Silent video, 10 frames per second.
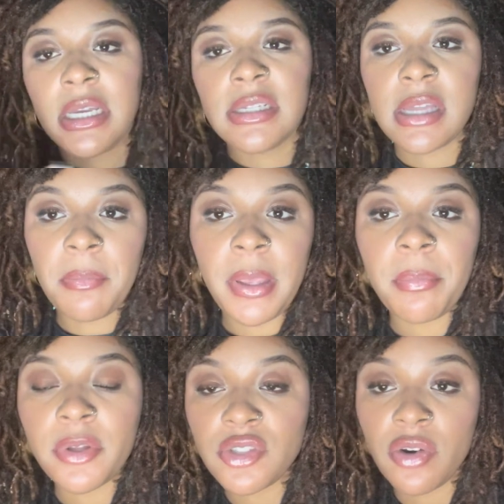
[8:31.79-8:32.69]
some
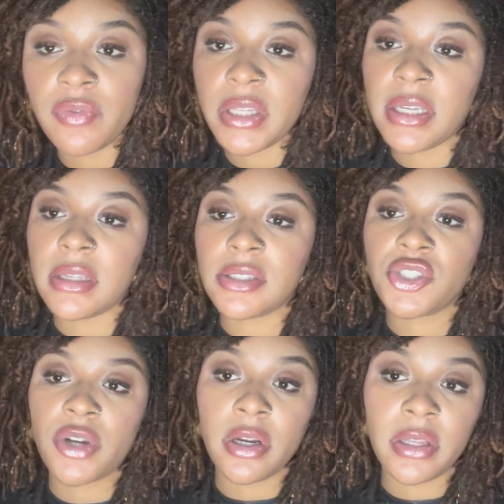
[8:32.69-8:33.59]
people don't really
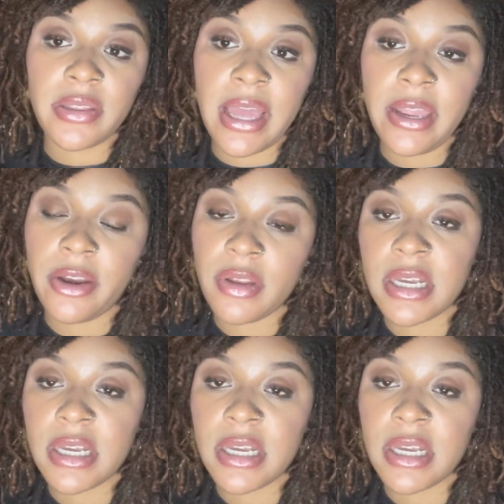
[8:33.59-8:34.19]
struggle in that area